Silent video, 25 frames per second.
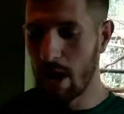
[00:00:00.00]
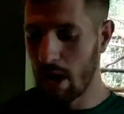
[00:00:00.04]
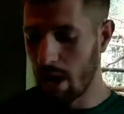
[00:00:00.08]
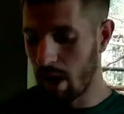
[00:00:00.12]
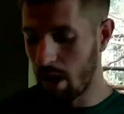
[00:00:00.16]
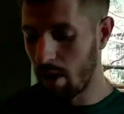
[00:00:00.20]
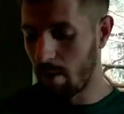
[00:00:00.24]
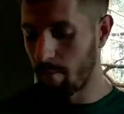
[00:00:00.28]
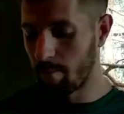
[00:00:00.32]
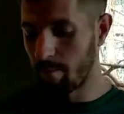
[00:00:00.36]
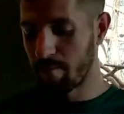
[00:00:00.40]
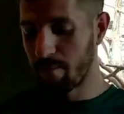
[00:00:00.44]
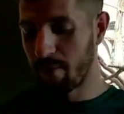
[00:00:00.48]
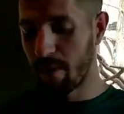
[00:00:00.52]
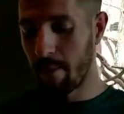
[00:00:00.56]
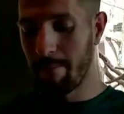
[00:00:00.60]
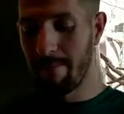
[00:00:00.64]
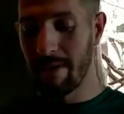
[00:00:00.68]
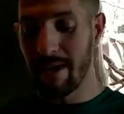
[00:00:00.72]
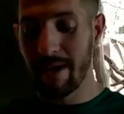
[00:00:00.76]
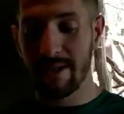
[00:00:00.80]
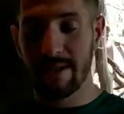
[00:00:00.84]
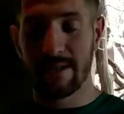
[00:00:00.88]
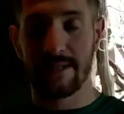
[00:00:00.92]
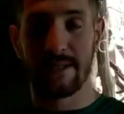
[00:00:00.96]
The
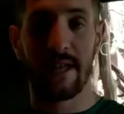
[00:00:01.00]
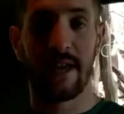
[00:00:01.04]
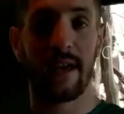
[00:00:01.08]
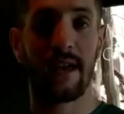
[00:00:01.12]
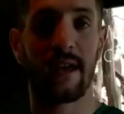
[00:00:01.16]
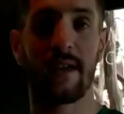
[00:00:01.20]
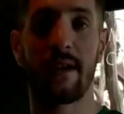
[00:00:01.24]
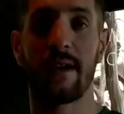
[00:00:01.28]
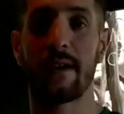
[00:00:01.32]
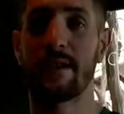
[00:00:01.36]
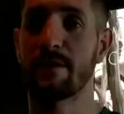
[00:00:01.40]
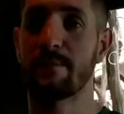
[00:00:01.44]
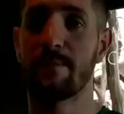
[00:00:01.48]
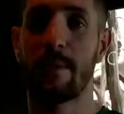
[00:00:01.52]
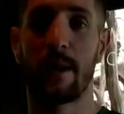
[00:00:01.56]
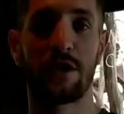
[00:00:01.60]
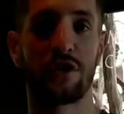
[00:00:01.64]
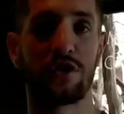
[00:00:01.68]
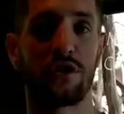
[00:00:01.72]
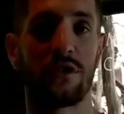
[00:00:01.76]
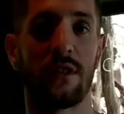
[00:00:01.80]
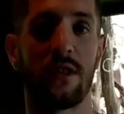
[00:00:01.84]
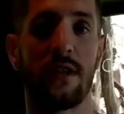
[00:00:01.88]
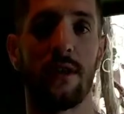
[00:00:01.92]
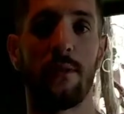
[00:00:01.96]
biggest thing,
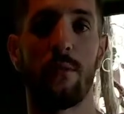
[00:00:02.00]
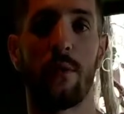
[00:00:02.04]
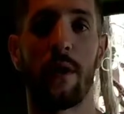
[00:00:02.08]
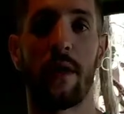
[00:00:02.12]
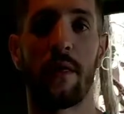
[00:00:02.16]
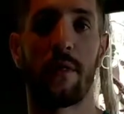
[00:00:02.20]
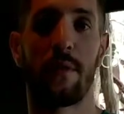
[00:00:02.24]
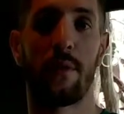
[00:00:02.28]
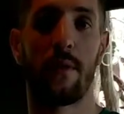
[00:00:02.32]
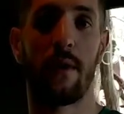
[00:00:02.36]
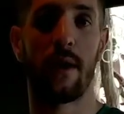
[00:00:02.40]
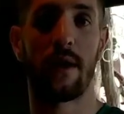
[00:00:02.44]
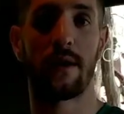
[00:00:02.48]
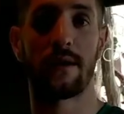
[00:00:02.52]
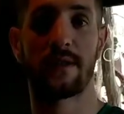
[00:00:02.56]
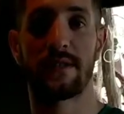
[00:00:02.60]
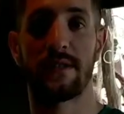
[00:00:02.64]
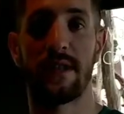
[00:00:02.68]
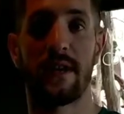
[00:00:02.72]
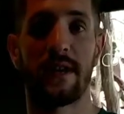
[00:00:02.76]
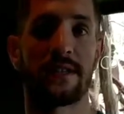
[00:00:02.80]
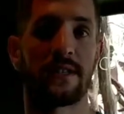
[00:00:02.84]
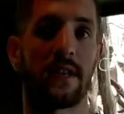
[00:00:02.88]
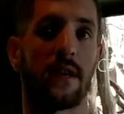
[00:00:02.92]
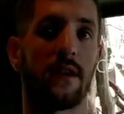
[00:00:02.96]
especially with
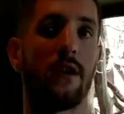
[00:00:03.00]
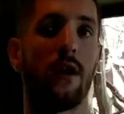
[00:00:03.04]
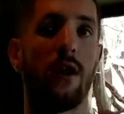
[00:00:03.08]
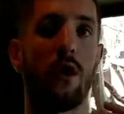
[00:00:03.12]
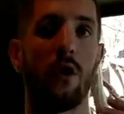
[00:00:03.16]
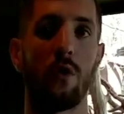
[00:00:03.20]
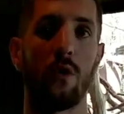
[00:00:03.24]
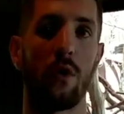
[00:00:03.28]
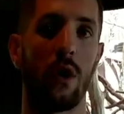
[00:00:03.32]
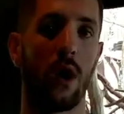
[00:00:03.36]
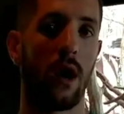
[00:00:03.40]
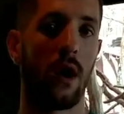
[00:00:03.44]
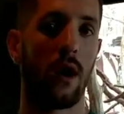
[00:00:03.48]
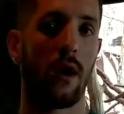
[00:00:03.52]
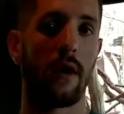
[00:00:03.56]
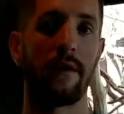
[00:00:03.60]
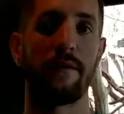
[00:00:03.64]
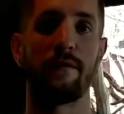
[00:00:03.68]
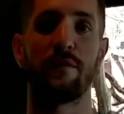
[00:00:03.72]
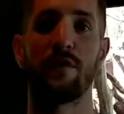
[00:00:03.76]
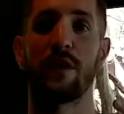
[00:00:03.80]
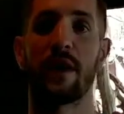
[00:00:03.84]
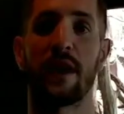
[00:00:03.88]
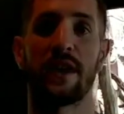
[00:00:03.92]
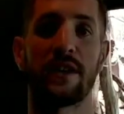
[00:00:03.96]
snakes, I know
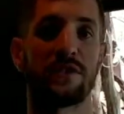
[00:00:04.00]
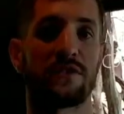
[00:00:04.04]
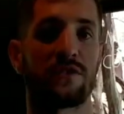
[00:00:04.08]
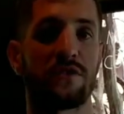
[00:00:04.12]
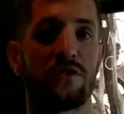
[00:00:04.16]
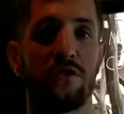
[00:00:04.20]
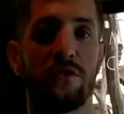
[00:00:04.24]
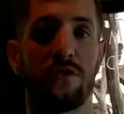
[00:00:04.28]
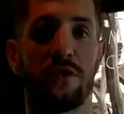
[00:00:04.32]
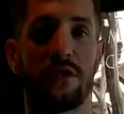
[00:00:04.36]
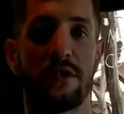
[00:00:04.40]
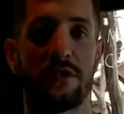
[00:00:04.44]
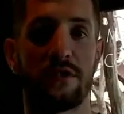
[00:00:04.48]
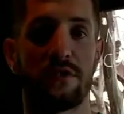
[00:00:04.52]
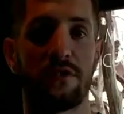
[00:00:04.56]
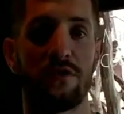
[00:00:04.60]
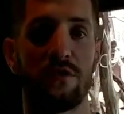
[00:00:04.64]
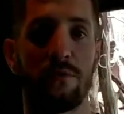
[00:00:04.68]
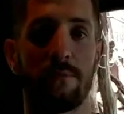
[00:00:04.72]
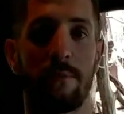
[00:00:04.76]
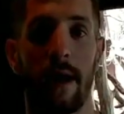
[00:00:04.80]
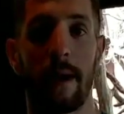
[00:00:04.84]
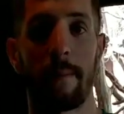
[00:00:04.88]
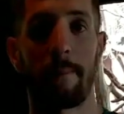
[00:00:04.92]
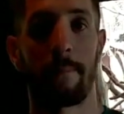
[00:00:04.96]
if you guys tuned
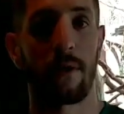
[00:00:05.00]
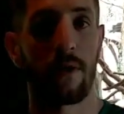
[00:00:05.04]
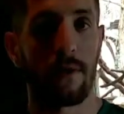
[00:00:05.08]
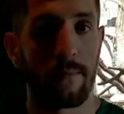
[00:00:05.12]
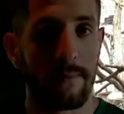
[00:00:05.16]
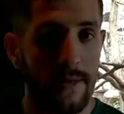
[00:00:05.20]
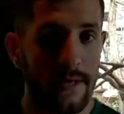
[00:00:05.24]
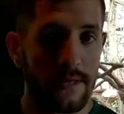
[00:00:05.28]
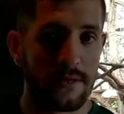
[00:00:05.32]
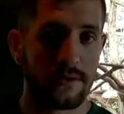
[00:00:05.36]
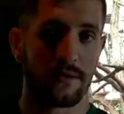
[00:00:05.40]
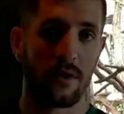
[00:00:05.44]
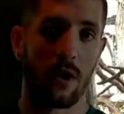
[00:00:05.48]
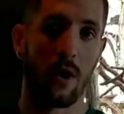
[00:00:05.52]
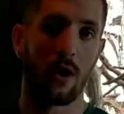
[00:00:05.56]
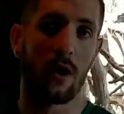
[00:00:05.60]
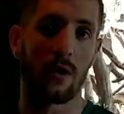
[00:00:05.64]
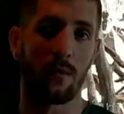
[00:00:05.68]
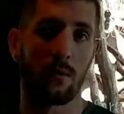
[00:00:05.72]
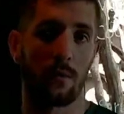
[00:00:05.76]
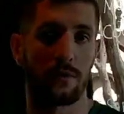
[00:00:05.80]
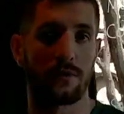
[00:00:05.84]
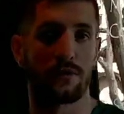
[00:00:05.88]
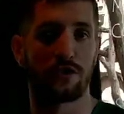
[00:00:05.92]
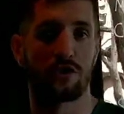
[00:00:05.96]
into my Burmese
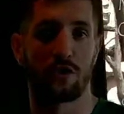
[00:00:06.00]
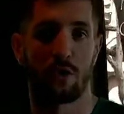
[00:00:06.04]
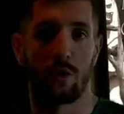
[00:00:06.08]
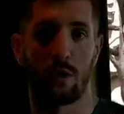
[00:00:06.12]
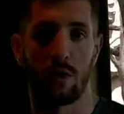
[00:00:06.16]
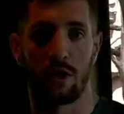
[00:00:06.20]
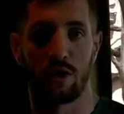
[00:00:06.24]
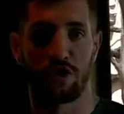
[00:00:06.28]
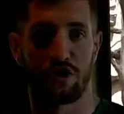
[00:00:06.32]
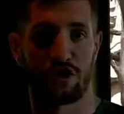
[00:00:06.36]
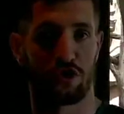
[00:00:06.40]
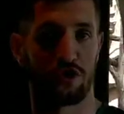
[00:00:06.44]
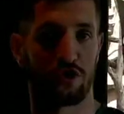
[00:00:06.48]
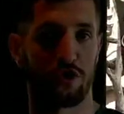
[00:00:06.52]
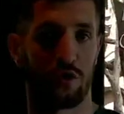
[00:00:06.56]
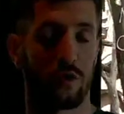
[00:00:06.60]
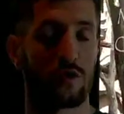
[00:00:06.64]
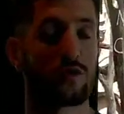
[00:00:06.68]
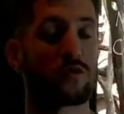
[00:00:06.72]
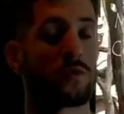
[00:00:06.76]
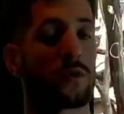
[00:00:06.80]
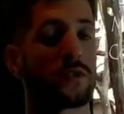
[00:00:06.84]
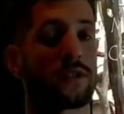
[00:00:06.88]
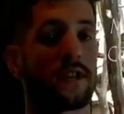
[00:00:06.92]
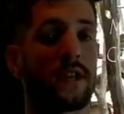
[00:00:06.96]
talk with George,
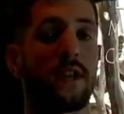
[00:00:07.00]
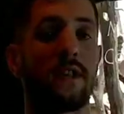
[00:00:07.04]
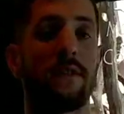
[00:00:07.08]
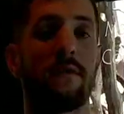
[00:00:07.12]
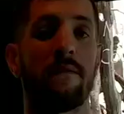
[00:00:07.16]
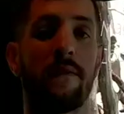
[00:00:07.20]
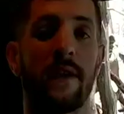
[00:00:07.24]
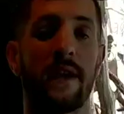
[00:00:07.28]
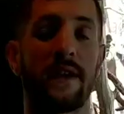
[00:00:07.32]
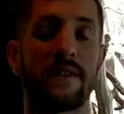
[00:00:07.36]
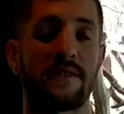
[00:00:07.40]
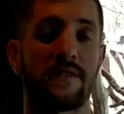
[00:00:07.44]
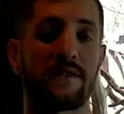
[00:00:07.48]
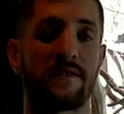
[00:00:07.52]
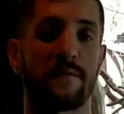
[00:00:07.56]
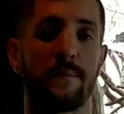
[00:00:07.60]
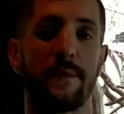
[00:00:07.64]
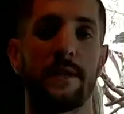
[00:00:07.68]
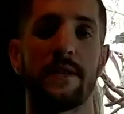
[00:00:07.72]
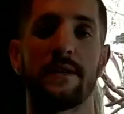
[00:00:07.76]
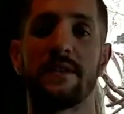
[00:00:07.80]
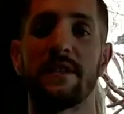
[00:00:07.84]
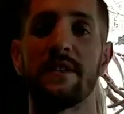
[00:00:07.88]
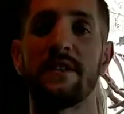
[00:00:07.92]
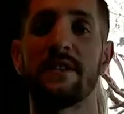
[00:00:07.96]
George was an invasive
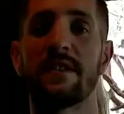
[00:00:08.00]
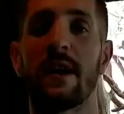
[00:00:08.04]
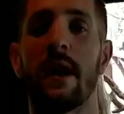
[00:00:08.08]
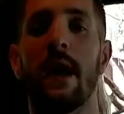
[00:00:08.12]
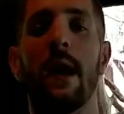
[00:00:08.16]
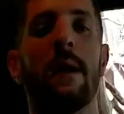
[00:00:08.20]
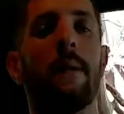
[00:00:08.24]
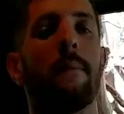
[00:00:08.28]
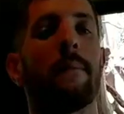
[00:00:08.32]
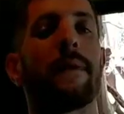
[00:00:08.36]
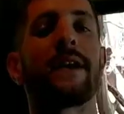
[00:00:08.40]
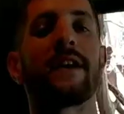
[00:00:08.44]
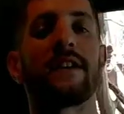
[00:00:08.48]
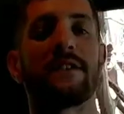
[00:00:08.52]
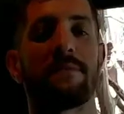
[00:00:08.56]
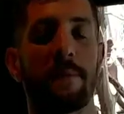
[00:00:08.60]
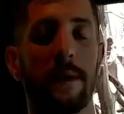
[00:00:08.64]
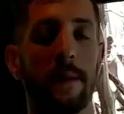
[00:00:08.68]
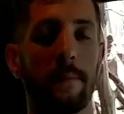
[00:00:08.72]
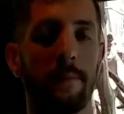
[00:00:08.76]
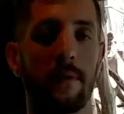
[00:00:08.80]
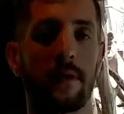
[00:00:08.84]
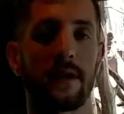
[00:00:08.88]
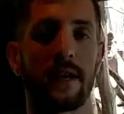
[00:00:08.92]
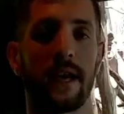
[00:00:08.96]
species because
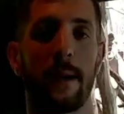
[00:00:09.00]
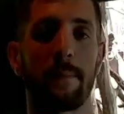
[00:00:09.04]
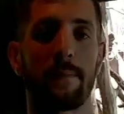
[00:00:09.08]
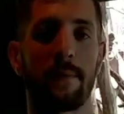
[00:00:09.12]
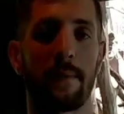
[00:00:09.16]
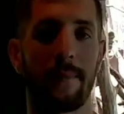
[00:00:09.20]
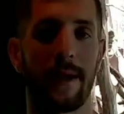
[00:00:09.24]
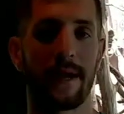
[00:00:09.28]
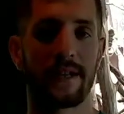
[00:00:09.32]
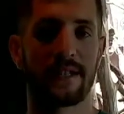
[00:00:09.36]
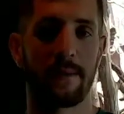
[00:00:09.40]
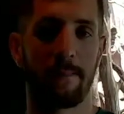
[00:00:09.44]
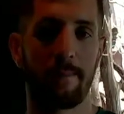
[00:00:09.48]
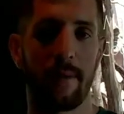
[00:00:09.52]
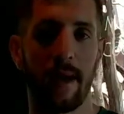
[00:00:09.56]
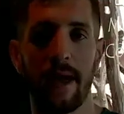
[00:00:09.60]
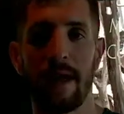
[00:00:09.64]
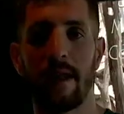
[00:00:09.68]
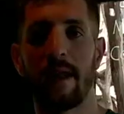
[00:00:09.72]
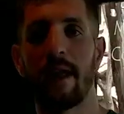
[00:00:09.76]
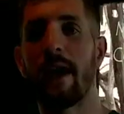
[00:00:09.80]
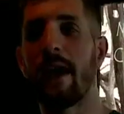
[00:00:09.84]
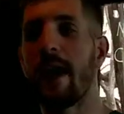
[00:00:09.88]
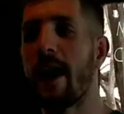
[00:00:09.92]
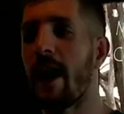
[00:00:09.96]
people kept them as a
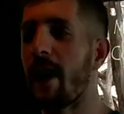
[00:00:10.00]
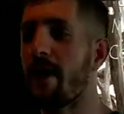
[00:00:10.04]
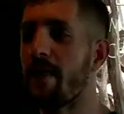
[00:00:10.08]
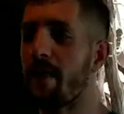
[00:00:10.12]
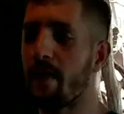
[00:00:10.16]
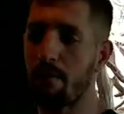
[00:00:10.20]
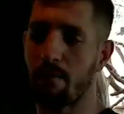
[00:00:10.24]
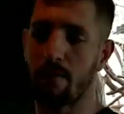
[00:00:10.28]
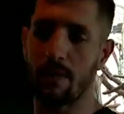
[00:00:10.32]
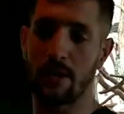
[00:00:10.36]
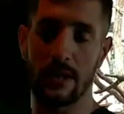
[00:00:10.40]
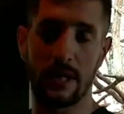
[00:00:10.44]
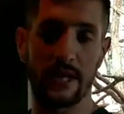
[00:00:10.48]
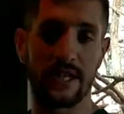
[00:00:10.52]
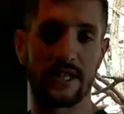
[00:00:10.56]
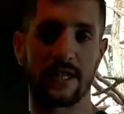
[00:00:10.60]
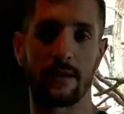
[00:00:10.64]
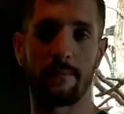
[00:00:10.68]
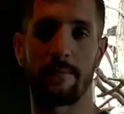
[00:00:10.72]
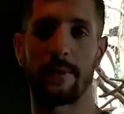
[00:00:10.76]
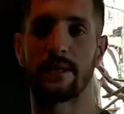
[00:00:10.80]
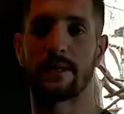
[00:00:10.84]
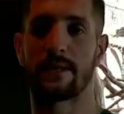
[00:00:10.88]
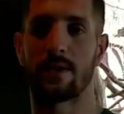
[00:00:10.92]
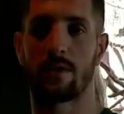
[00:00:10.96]
pet and then released
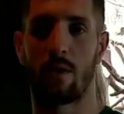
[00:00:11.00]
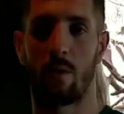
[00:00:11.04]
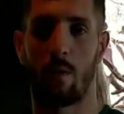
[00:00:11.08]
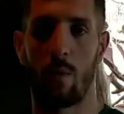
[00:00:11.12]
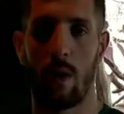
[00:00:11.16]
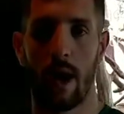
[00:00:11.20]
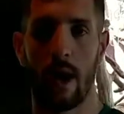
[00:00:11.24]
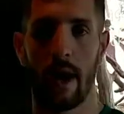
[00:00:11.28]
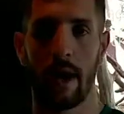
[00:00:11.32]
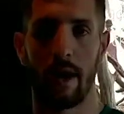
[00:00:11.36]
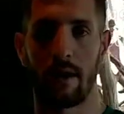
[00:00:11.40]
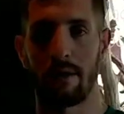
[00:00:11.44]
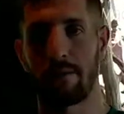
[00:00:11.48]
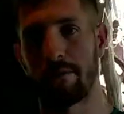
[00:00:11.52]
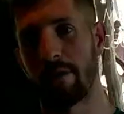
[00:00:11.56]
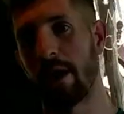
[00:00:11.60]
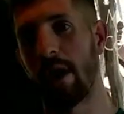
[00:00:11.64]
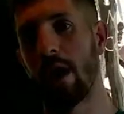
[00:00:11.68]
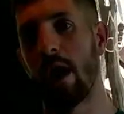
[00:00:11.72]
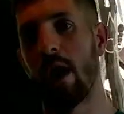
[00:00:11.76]
them into the wild.